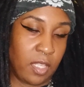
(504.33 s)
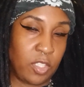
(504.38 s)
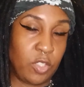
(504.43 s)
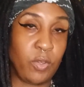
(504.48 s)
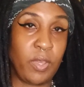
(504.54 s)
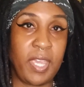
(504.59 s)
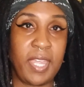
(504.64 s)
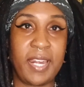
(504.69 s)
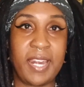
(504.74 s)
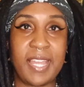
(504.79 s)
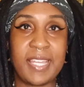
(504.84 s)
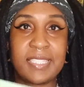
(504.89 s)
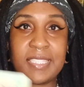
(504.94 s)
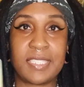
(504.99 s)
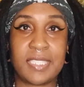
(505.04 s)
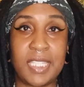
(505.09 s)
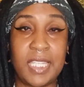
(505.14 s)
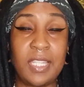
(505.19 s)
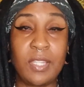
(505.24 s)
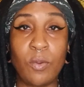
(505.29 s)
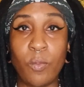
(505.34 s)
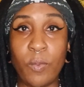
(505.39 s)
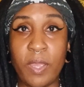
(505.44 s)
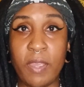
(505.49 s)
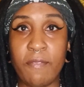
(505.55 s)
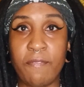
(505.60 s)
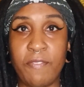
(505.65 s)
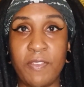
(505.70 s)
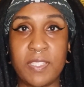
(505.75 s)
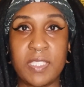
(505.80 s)
you cannot see the
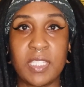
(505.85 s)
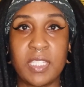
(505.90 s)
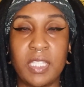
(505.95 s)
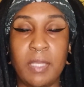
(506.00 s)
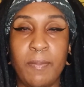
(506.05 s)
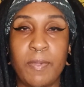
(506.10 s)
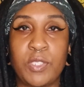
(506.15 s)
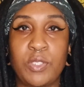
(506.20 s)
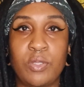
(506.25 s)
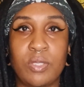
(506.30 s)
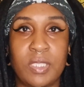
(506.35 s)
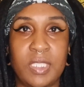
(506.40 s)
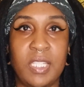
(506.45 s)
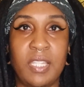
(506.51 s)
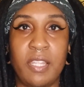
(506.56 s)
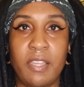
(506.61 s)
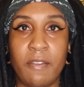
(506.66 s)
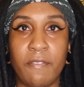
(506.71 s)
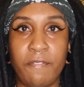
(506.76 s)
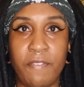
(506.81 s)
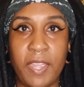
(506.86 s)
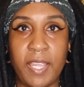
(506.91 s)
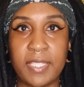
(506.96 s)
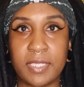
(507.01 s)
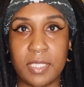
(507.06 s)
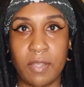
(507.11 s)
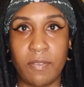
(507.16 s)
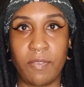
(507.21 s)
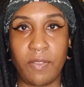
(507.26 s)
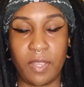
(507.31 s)
wind physically, but you see the
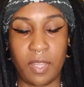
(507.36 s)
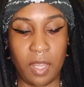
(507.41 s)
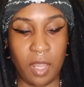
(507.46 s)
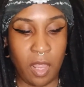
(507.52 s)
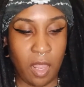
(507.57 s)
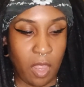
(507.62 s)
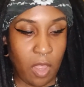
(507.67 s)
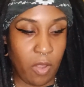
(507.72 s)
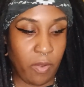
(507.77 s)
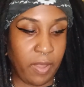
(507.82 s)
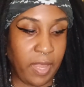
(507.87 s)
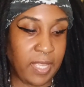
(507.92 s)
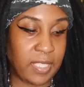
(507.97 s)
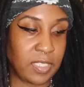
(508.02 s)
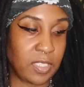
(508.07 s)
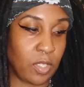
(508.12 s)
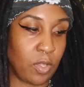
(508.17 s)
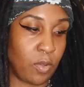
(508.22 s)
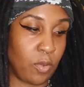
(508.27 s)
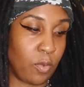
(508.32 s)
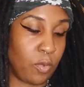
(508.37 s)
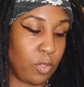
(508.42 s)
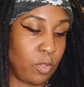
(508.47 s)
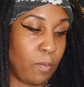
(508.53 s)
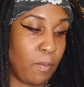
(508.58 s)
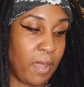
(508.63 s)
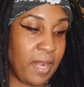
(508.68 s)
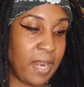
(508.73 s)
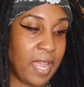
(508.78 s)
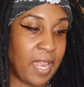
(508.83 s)
effects of it. Okay, so you
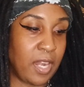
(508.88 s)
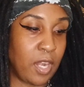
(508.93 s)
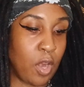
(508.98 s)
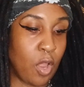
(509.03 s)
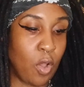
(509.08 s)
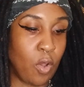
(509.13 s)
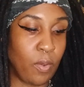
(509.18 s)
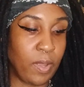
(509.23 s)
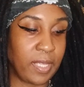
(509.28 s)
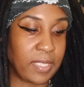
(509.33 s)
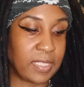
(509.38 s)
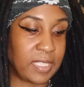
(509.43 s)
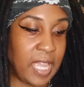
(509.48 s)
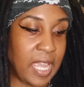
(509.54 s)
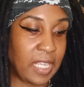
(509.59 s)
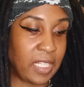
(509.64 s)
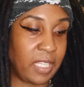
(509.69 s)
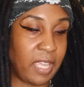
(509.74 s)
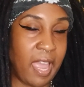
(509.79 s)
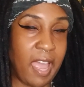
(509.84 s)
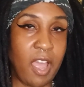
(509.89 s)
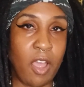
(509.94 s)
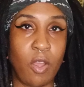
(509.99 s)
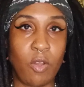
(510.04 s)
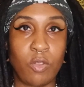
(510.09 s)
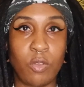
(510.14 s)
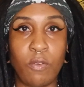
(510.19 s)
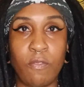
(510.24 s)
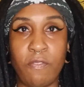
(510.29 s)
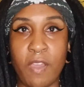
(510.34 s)
may not know exactly
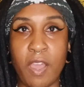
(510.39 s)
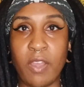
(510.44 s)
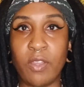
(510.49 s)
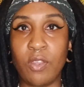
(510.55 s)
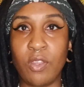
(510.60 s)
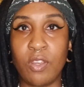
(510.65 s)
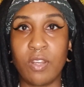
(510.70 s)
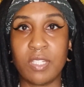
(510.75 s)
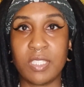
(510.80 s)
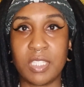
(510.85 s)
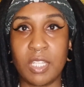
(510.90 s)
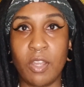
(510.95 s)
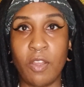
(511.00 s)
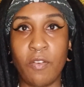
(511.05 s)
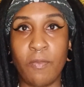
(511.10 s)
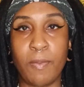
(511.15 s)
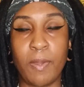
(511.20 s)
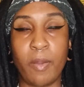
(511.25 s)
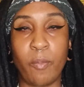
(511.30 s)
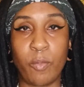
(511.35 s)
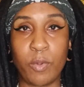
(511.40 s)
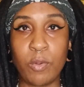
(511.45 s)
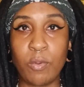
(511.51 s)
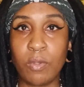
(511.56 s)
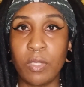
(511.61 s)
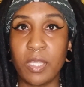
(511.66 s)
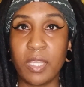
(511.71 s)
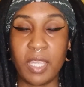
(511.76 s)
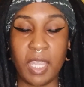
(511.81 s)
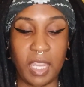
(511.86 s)
how you value yourself, but when you
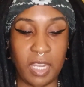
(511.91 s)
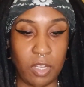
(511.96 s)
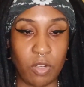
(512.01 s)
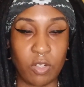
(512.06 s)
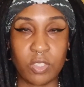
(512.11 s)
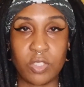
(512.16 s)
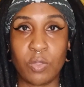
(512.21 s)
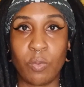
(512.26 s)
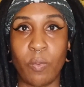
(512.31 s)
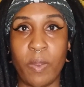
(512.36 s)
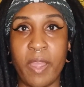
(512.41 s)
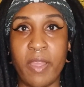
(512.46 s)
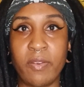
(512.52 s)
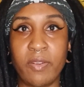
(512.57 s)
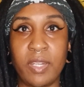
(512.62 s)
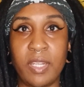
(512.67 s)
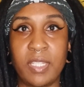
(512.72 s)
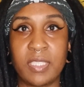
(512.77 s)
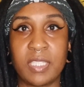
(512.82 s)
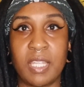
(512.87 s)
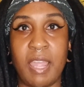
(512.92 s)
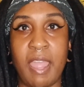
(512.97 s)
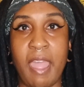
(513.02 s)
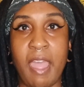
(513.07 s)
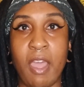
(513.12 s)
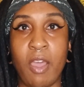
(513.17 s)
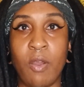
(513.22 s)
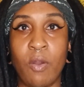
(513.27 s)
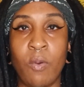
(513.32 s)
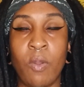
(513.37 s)
look in your surroundings and
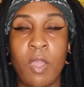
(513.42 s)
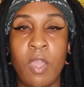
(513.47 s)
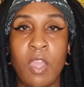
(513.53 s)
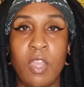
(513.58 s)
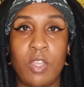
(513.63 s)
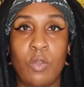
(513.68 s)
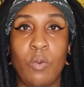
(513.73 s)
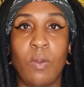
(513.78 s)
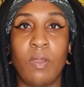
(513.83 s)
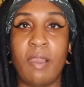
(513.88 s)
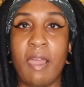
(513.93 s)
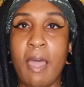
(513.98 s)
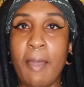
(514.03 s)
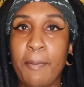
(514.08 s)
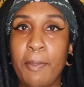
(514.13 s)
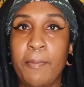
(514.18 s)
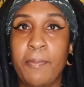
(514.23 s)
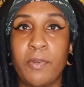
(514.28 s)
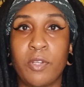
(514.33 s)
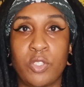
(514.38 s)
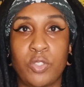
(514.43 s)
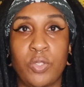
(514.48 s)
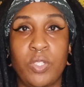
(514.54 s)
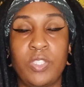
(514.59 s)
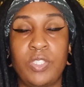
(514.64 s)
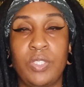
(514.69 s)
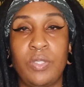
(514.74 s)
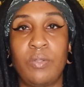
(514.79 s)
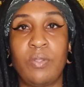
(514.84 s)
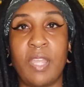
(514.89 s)
how you allow people to
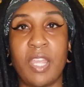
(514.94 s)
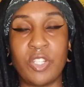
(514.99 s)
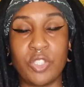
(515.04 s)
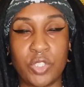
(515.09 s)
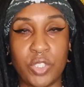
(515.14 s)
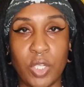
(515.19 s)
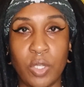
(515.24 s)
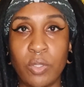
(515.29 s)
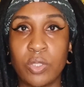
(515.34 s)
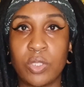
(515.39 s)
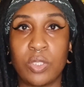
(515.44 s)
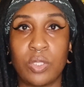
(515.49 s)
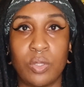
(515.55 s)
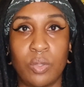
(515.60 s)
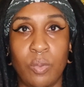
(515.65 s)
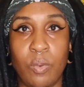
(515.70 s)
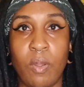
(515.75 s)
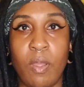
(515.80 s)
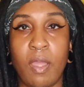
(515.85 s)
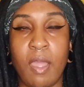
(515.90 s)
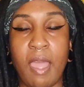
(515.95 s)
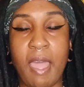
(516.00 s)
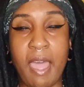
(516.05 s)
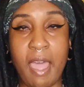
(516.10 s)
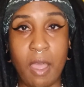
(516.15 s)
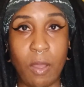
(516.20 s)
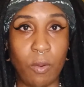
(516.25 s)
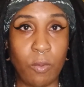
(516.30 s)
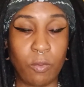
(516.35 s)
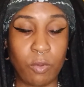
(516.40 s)
treat you, that shows you
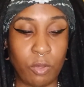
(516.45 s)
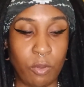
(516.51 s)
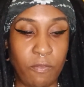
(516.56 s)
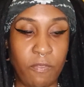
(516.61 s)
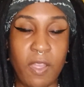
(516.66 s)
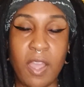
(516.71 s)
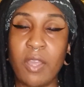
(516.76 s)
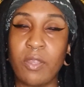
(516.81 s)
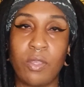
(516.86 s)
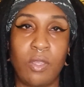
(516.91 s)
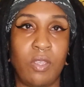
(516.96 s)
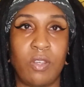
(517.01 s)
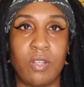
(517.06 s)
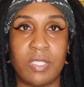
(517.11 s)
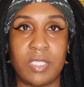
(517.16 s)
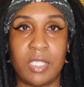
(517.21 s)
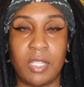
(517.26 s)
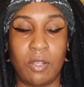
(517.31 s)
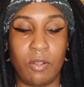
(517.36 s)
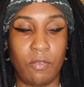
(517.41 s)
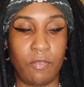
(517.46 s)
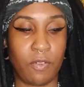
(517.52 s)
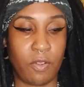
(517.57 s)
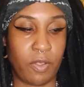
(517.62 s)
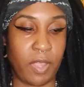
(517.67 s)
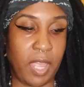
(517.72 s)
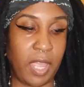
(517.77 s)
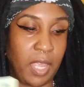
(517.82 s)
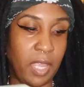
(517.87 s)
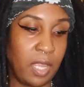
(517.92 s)
how you value yourself.
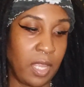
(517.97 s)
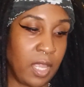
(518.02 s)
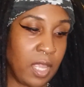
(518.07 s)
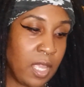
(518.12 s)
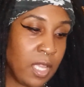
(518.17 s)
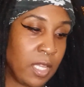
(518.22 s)
Okay,